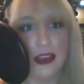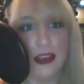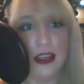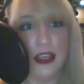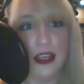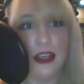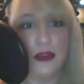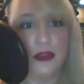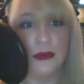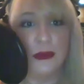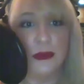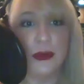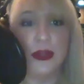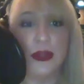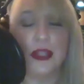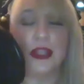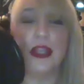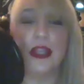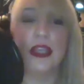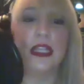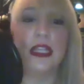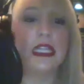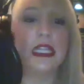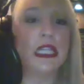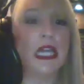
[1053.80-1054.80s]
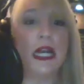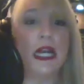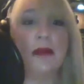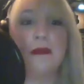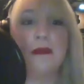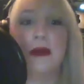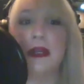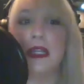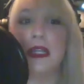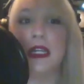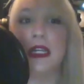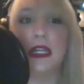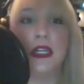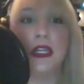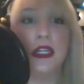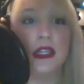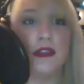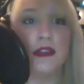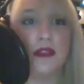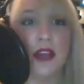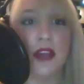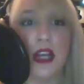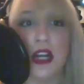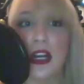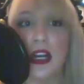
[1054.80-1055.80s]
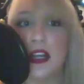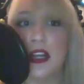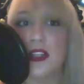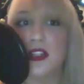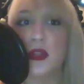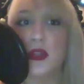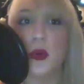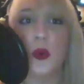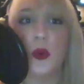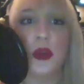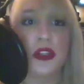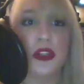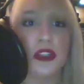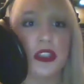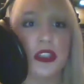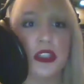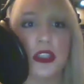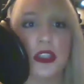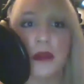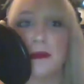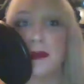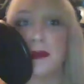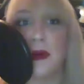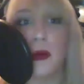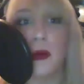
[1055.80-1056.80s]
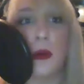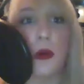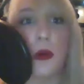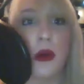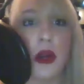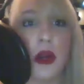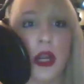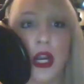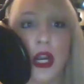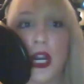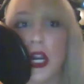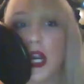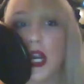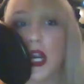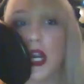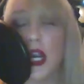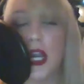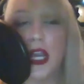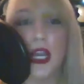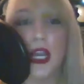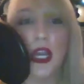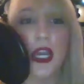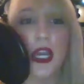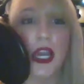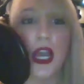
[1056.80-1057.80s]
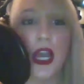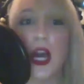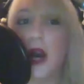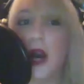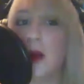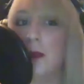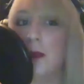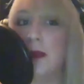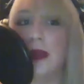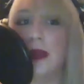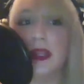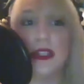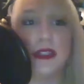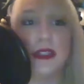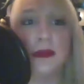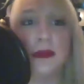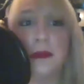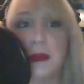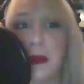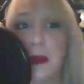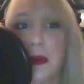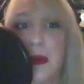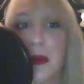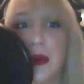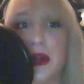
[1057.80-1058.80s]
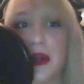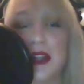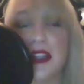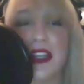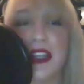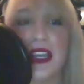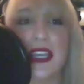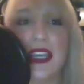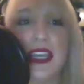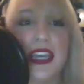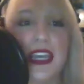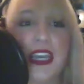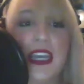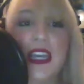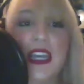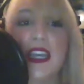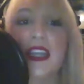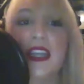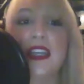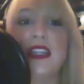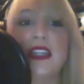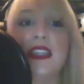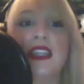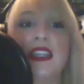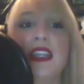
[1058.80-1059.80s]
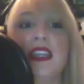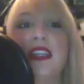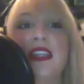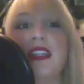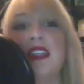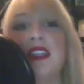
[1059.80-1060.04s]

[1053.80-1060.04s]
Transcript: when like that money could have gone towards the poor, helping the poor. Like the